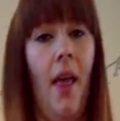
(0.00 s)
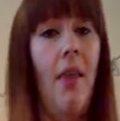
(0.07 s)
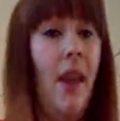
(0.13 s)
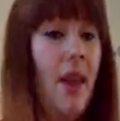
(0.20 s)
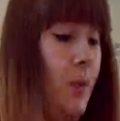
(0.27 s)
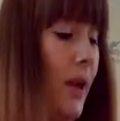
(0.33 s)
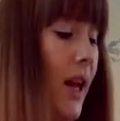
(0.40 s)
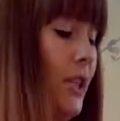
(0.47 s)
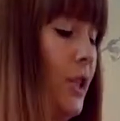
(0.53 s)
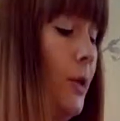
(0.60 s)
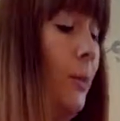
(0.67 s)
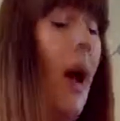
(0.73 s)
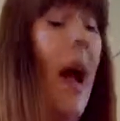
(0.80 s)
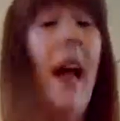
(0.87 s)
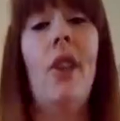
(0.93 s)
that's what I do.
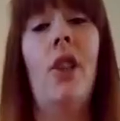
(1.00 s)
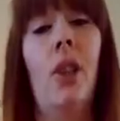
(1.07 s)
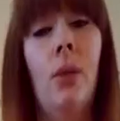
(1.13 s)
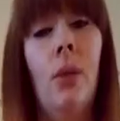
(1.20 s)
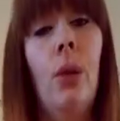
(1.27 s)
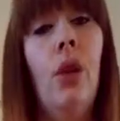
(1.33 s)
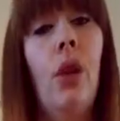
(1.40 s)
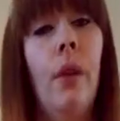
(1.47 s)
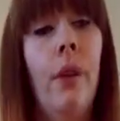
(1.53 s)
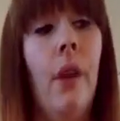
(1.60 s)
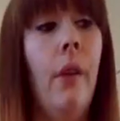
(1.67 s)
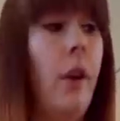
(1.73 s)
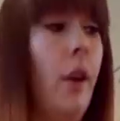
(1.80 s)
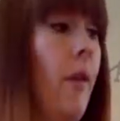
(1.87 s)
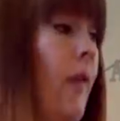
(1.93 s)
But I do love
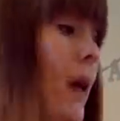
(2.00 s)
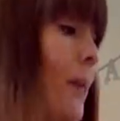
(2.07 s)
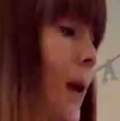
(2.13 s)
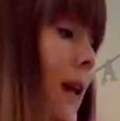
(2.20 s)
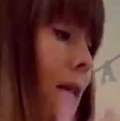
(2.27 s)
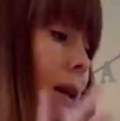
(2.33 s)
that bag,